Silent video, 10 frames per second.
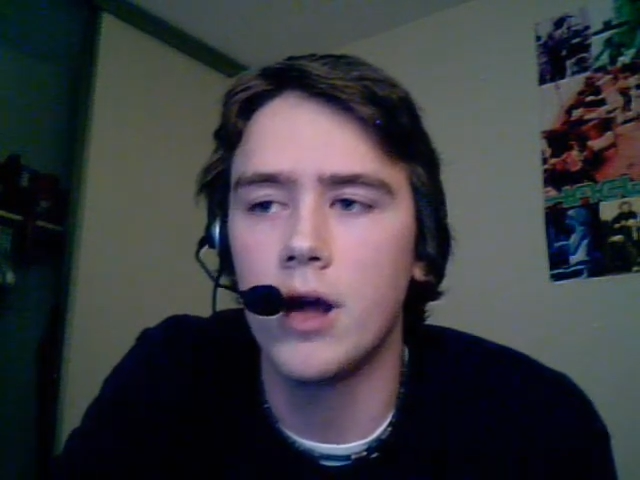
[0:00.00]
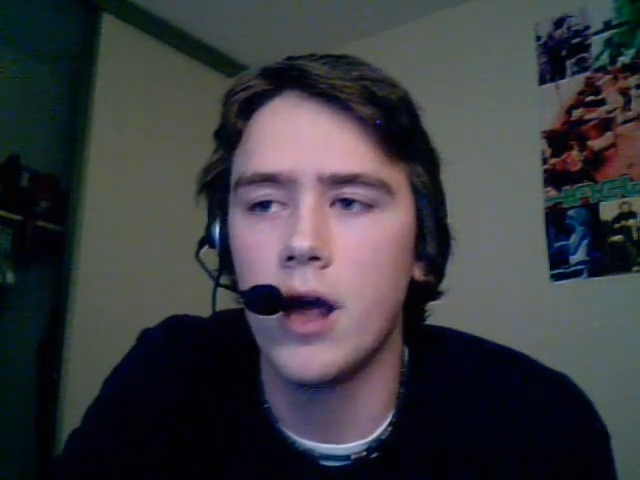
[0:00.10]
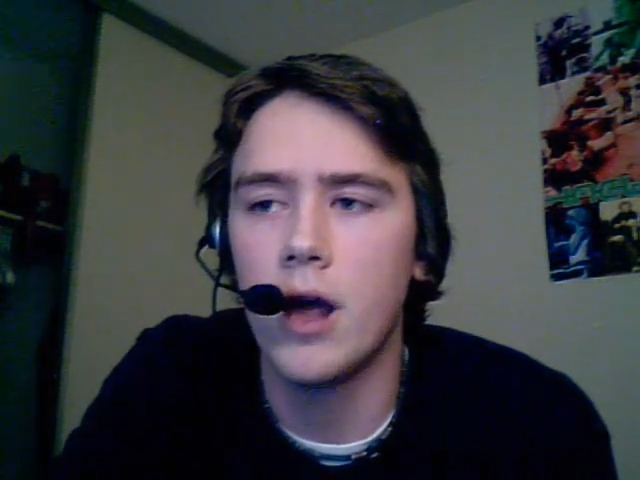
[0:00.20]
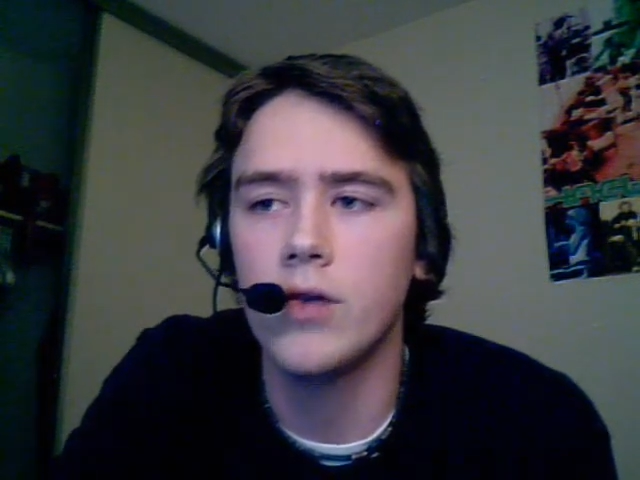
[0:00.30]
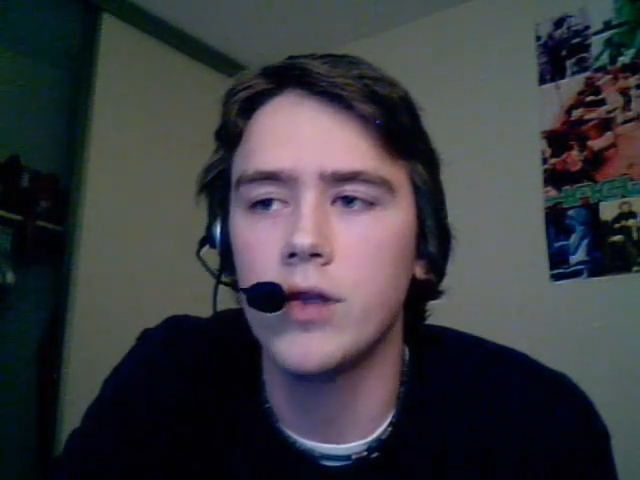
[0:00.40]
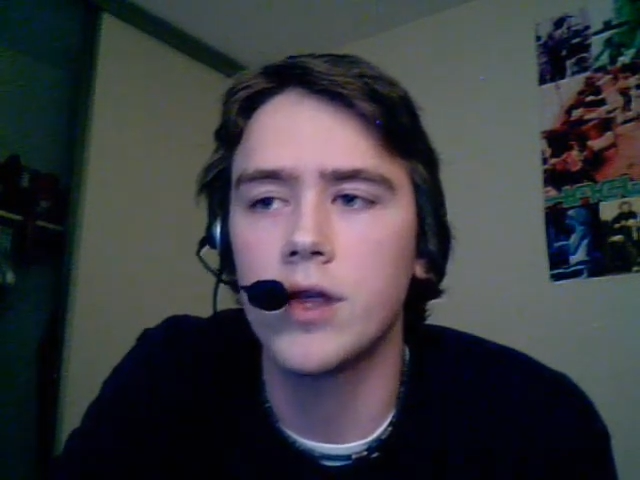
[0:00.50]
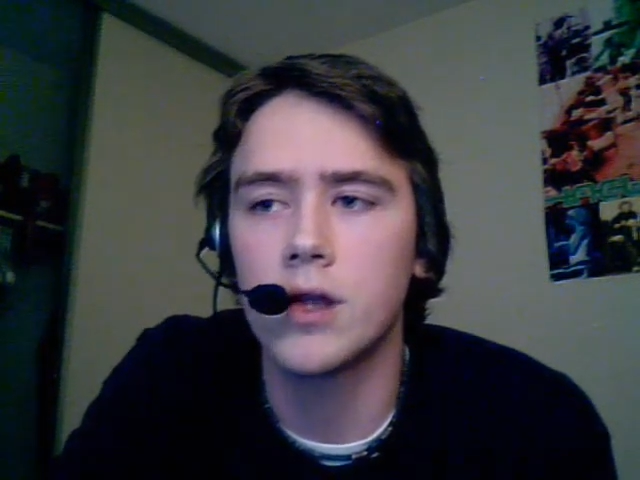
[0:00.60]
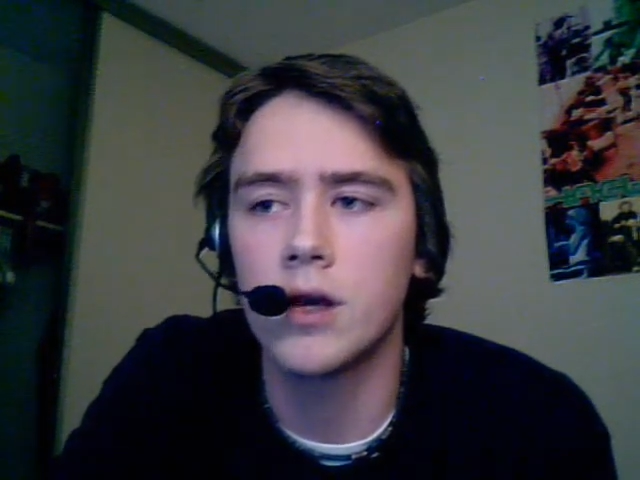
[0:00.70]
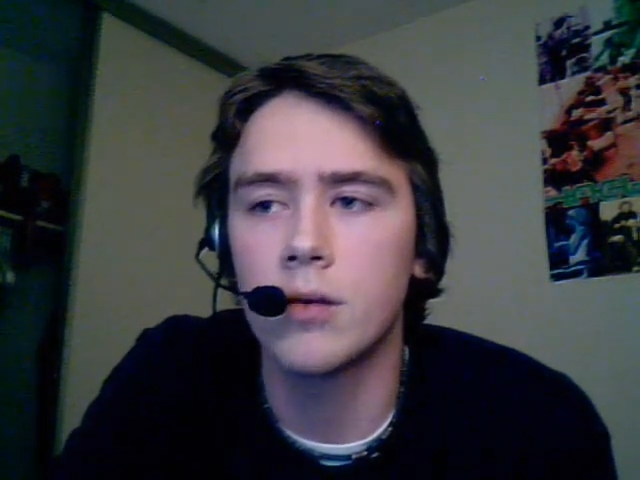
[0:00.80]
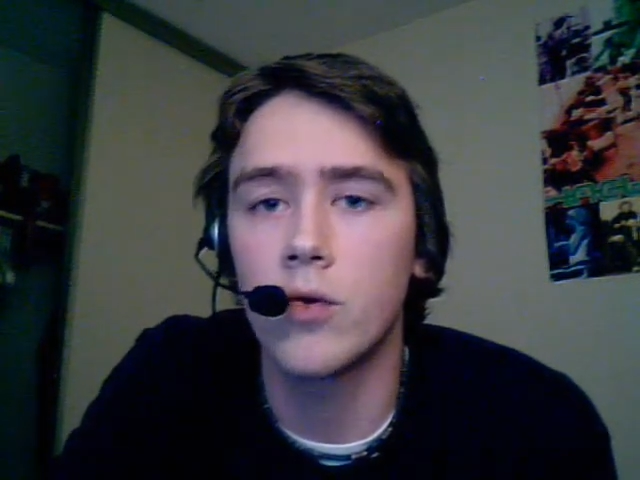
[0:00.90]
everything
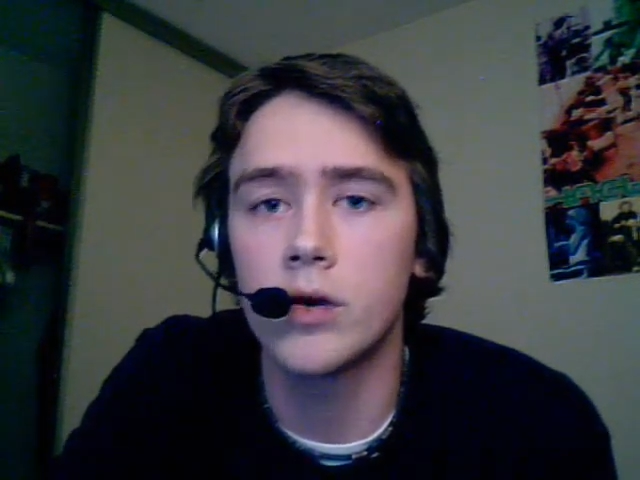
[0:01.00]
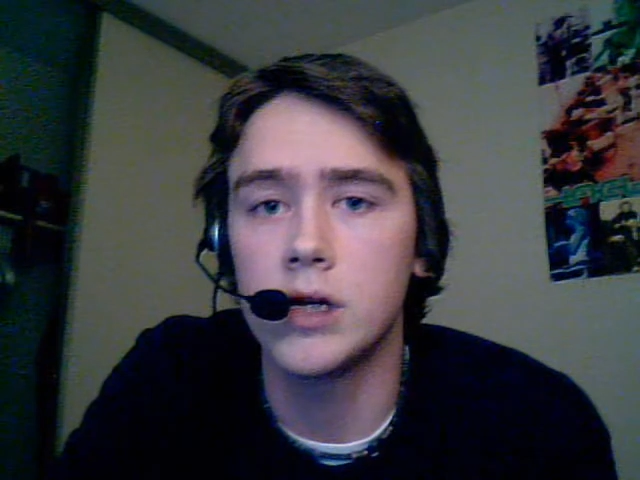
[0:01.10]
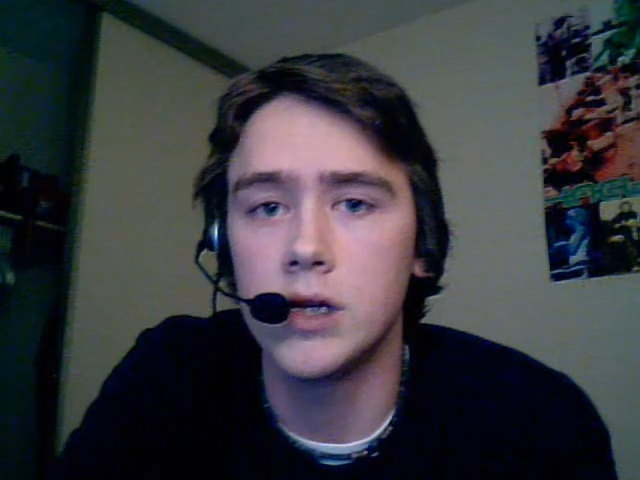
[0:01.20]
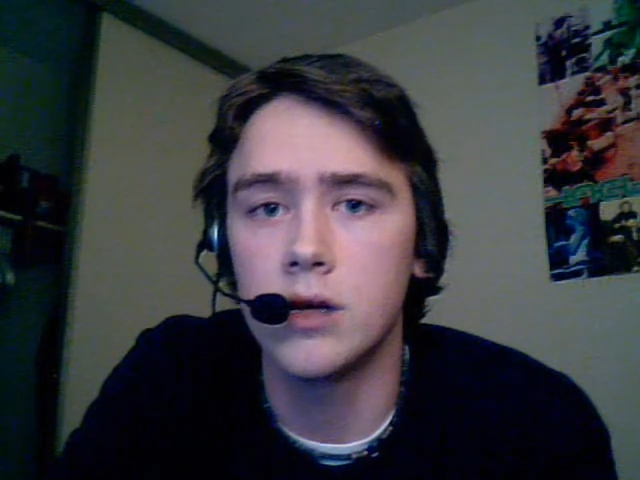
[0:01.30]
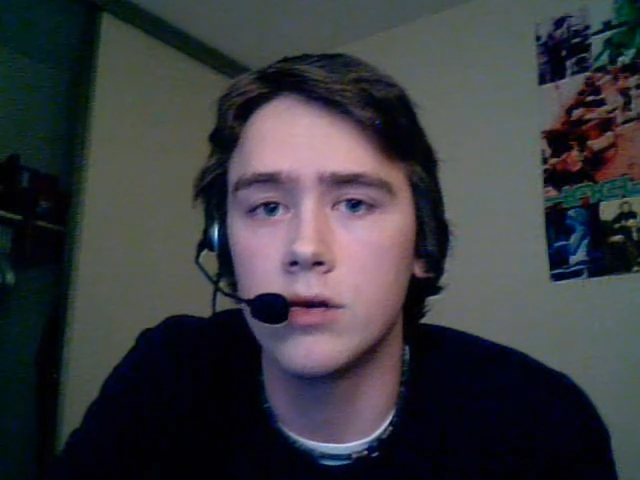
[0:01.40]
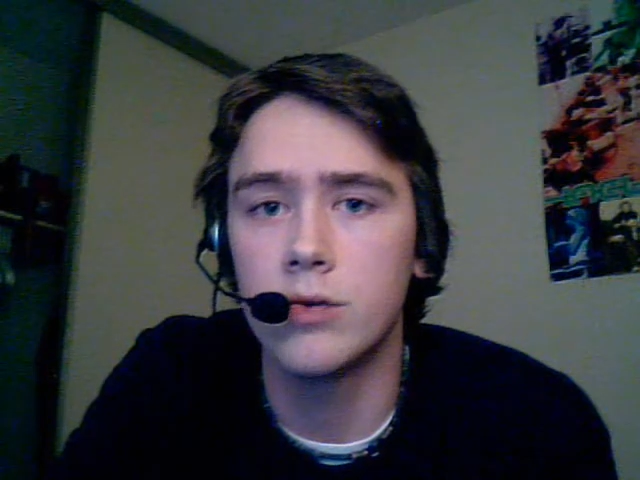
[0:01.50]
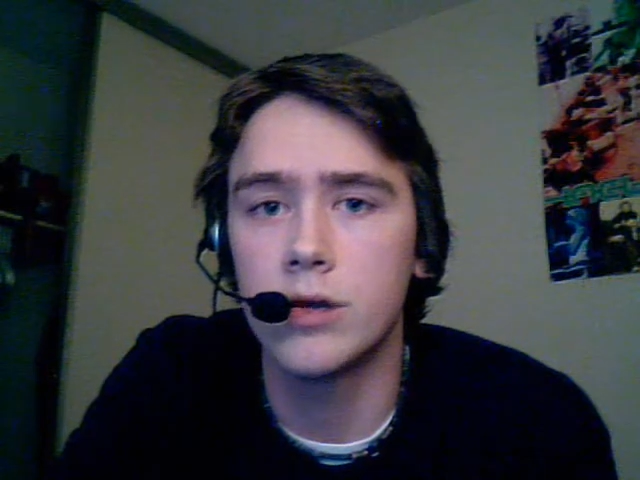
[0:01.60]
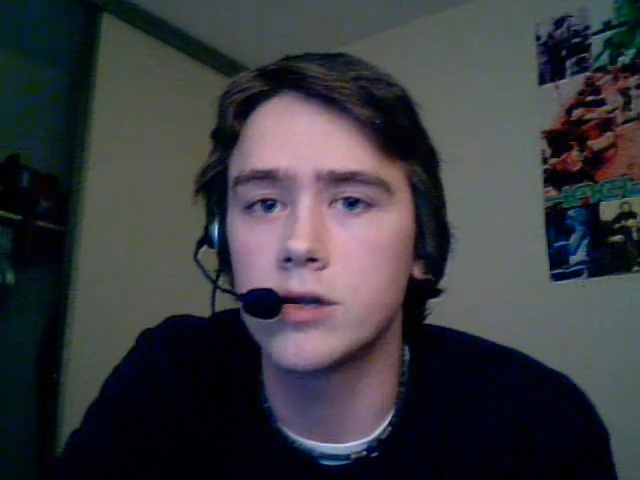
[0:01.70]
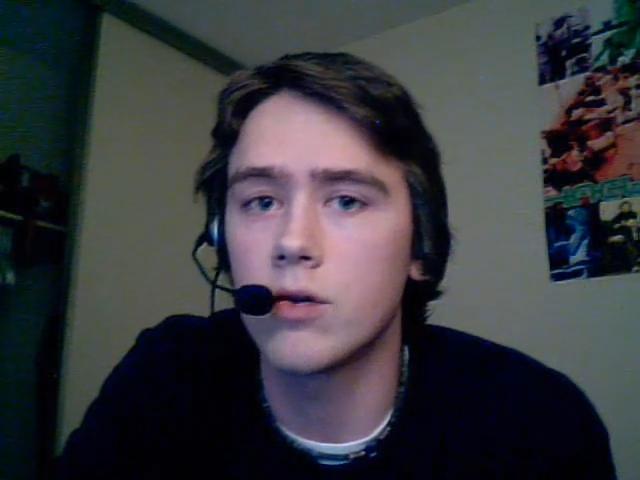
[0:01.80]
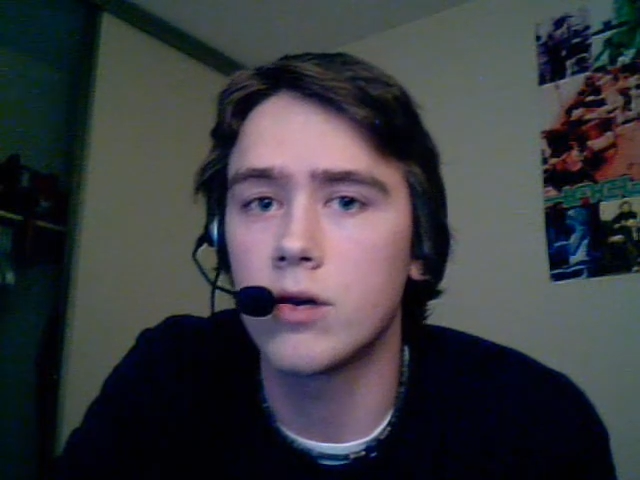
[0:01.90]
that I'm going to deal with
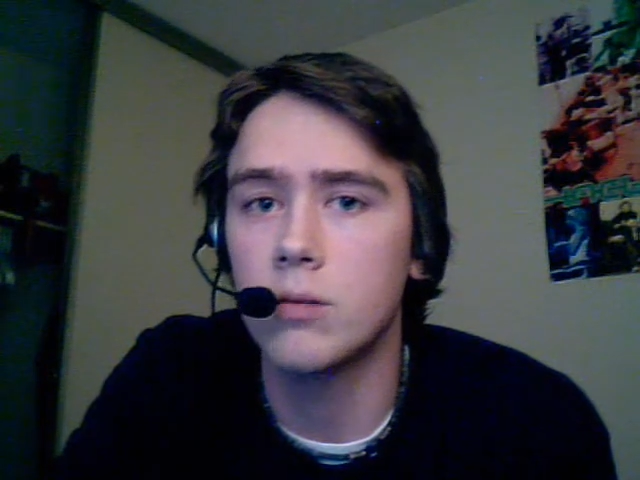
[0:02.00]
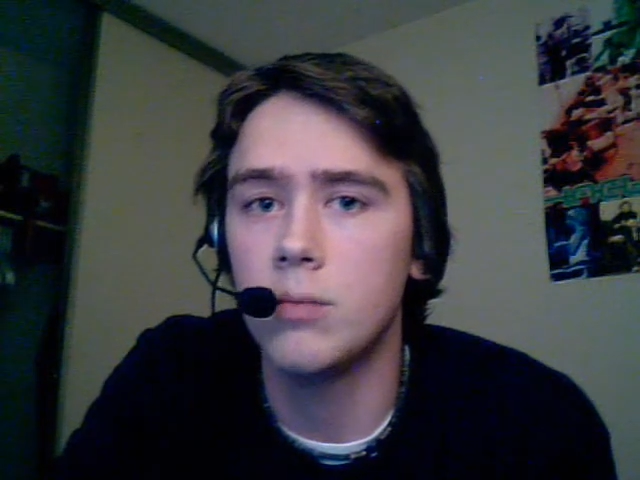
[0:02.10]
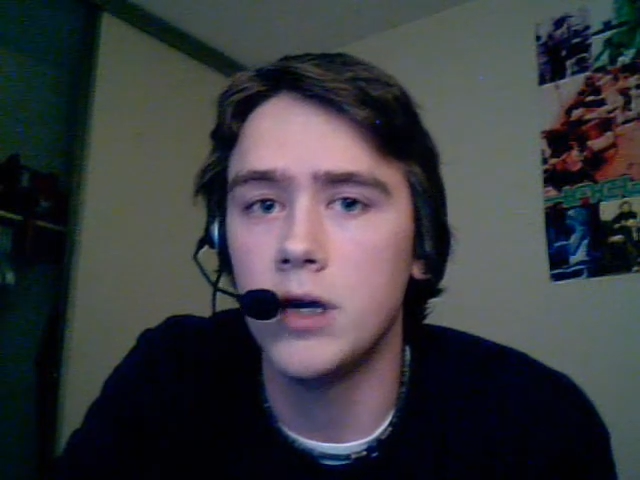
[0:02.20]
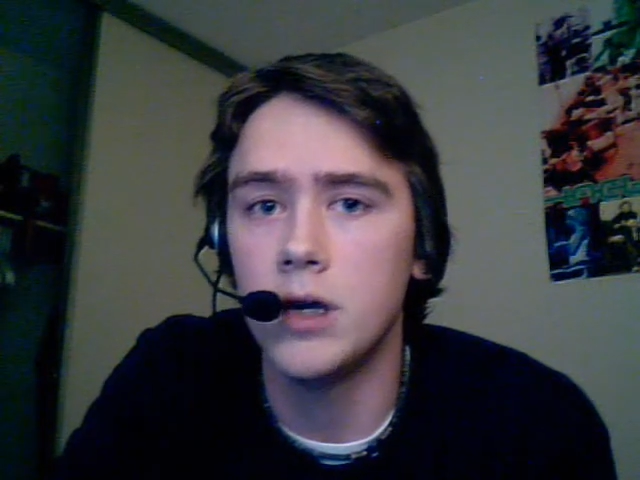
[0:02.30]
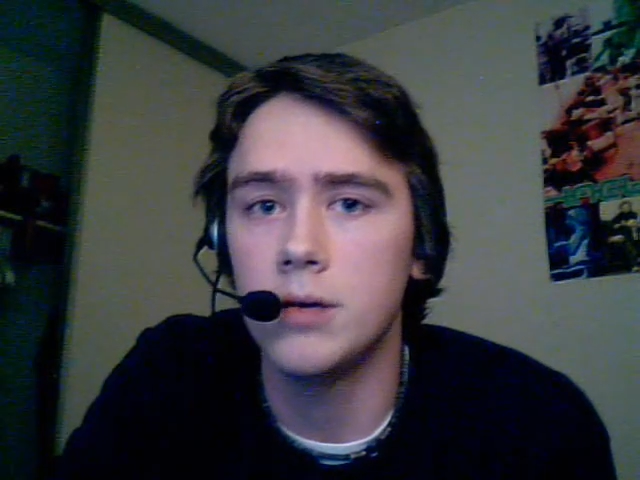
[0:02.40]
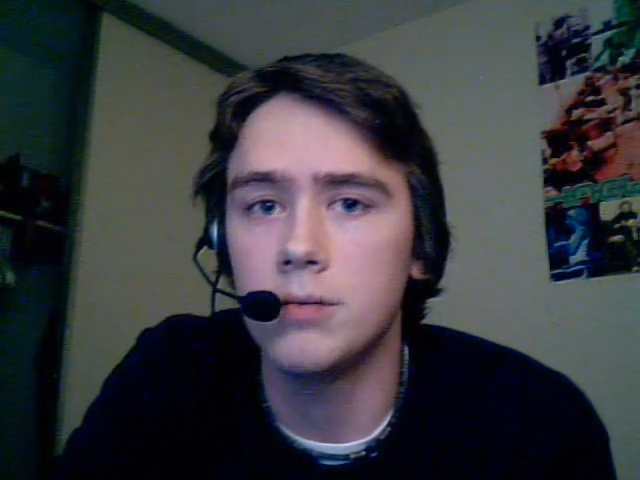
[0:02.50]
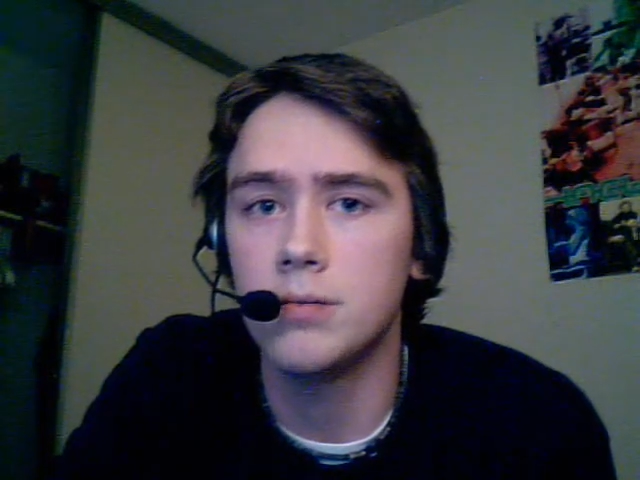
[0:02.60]
is going to be